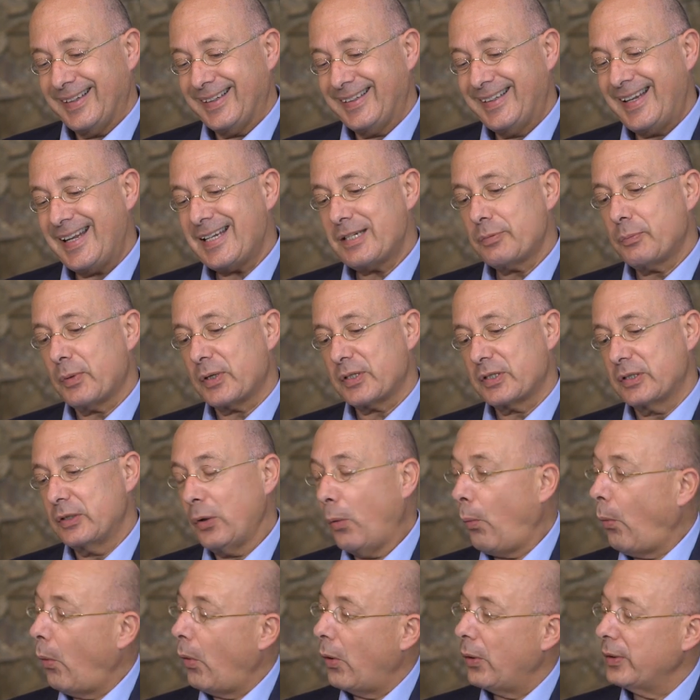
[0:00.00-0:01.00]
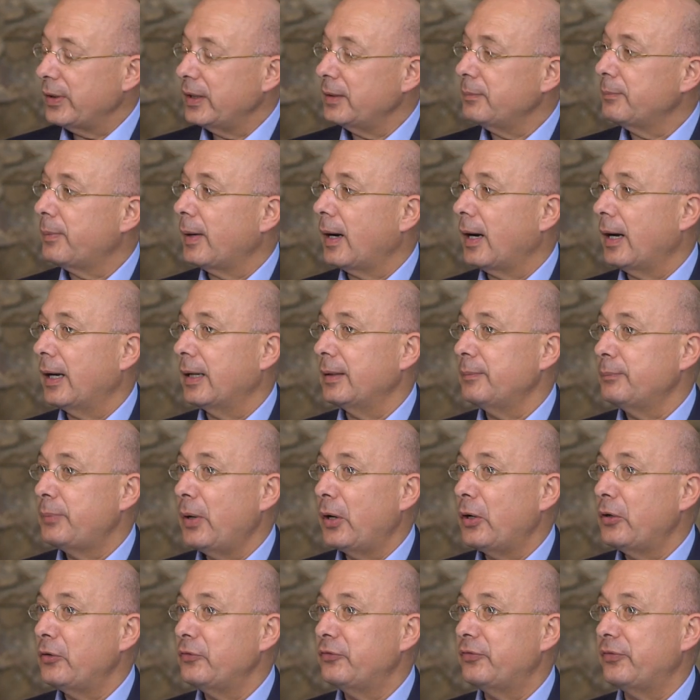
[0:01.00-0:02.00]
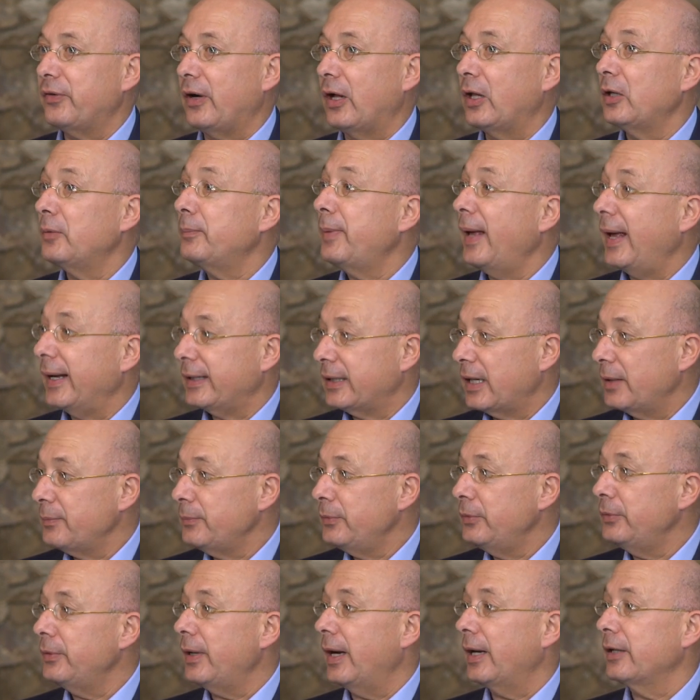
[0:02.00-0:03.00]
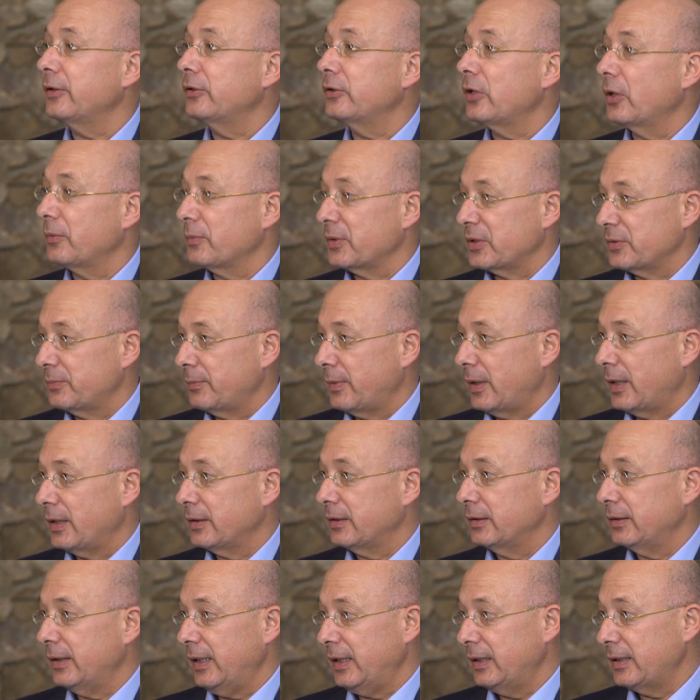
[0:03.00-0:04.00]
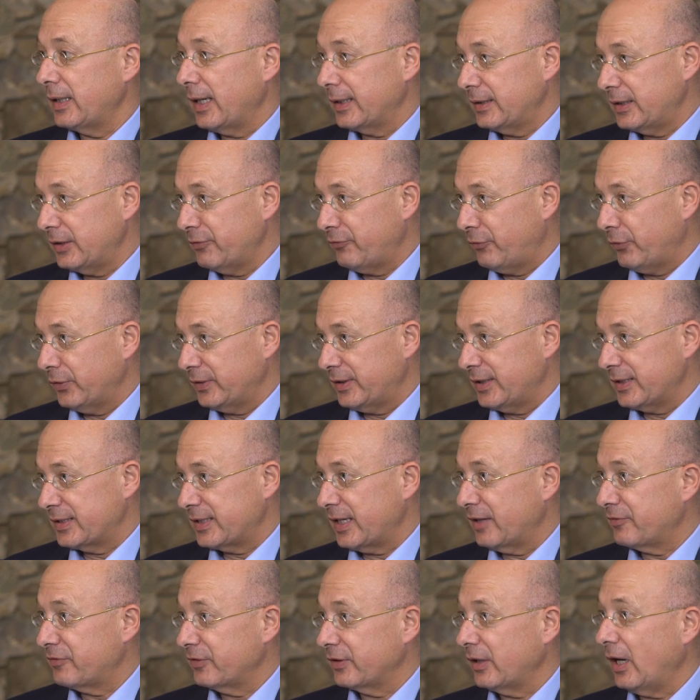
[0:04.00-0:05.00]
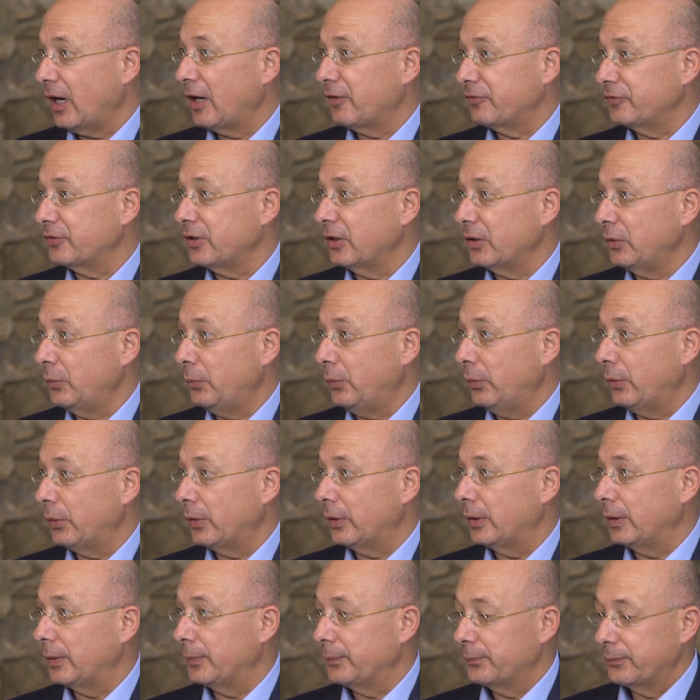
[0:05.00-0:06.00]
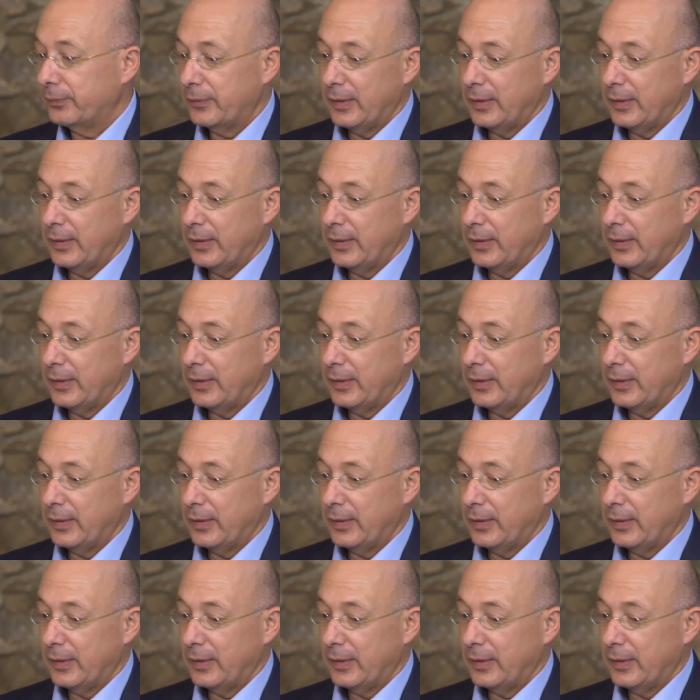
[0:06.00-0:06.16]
this was the warning by both Albert Camus and Thomas Mann in 1947 after the war.